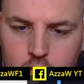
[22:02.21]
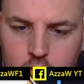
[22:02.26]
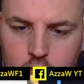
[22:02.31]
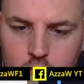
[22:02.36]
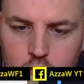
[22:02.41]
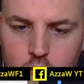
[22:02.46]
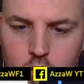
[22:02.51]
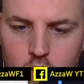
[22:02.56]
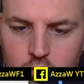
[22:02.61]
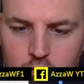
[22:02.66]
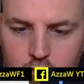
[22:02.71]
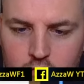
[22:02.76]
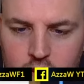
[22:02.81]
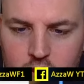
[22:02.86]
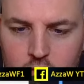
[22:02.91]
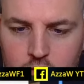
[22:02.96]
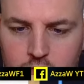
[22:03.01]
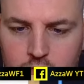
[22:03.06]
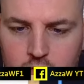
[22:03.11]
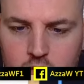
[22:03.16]
Rivals
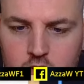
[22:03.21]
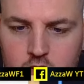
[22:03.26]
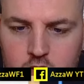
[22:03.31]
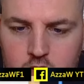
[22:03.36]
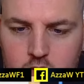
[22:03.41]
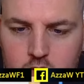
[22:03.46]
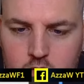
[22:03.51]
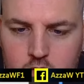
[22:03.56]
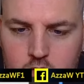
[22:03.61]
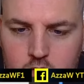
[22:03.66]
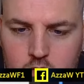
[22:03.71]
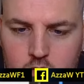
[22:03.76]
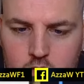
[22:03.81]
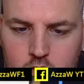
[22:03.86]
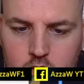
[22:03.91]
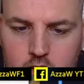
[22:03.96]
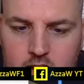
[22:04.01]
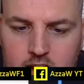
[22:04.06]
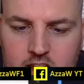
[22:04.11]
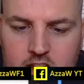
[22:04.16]
out front,
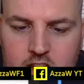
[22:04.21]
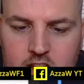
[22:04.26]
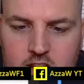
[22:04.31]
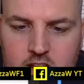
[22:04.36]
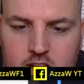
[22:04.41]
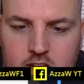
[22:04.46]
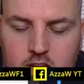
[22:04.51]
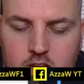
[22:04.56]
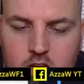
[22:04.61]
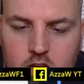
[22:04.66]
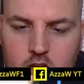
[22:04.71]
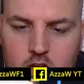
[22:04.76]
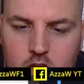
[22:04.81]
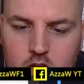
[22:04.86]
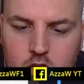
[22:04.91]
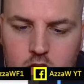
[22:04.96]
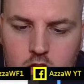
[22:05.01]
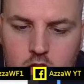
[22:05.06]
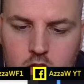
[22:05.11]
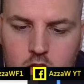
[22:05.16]
leading
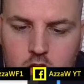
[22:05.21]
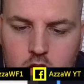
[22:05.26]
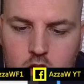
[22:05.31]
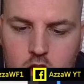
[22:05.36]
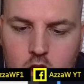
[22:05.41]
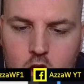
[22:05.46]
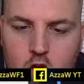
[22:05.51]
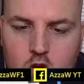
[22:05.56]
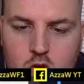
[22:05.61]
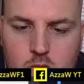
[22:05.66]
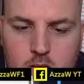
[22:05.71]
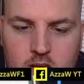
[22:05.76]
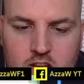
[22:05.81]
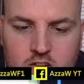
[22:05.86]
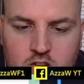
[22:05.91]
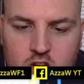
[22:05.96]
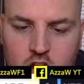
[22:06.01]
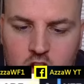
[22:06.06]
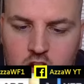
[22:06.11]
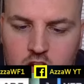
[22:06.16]
home
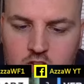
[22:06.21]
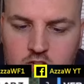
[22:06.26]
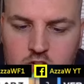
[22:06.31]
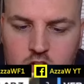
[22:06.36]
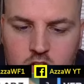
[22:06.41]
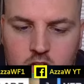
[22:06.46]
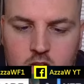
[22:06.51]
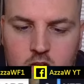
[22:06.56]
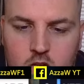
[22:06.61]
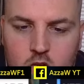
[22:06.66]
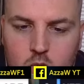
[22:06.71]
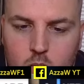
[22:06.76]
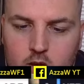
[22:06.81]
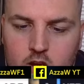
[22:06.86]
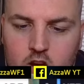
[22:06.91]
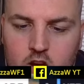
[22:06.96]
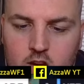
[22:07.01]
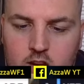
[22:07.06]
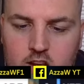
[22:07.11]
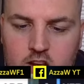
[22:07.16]
his cars.
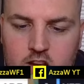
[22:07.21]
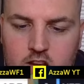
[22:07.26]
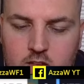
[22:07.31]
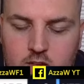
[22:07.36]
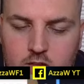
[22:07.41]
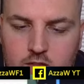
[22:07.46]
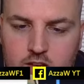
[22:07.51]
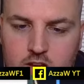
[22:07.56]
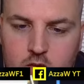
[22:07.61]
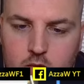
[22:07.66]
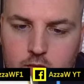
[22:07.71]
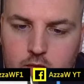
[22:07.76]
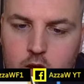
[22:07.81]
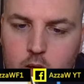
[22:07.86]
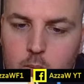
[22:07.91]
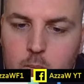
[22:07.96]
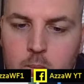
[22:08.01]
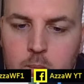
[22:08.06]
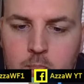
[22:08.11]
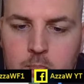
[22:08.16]
We are leading the field,
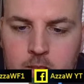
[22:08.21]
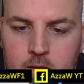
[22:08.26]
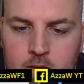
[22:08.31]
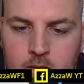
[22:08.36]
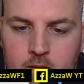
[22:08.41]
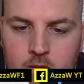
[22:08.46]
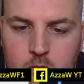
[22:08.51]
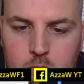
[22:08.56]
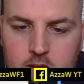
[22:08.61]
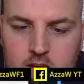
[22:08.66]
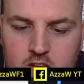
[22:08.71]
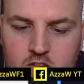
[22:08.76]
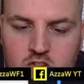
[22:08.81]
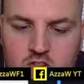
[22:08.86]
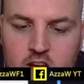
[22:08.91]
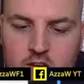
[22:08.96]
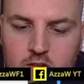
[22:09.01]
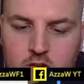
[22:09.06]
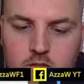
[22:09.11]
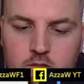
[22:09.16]
though. P
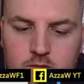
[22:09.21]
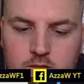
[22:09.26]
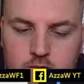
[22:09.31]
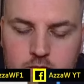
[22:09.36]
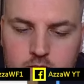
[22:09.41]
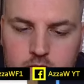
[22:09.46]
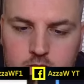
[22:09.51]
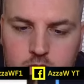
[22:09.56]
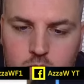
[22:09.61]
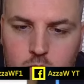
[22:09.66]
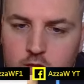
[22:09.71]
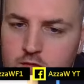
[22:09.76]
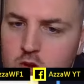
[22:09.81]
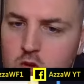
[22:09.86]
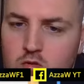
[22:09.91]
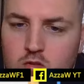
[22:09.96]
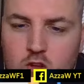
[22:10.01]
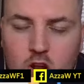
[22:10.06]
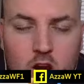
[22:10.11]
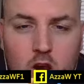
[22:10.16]
seven, we've
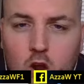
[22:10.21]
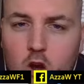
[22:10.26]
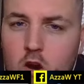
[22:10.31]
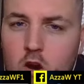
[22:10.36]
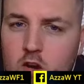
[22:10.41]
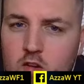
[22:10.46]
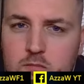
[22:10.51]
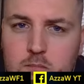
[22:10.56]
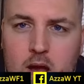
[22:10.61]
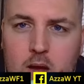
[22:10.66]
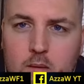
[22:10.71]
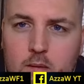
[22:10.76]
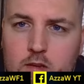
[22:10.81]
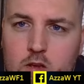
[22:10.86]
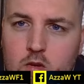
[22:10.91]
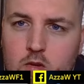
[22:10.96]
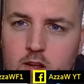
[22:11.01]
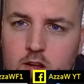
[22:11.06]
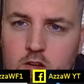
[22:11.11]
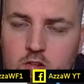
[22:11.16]
used a lot of power
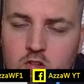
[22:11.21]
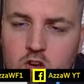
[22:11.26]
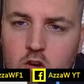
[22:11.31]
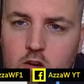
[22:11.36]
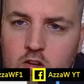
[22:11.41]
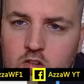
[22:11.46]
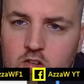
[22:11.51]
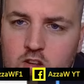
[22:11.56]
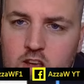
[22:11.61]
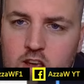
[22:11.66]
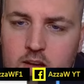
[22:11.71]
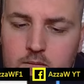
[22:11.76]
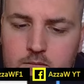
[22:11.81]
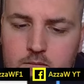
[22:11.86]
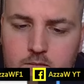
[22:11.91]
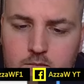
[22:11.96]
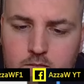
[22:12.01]
unit and tyres here.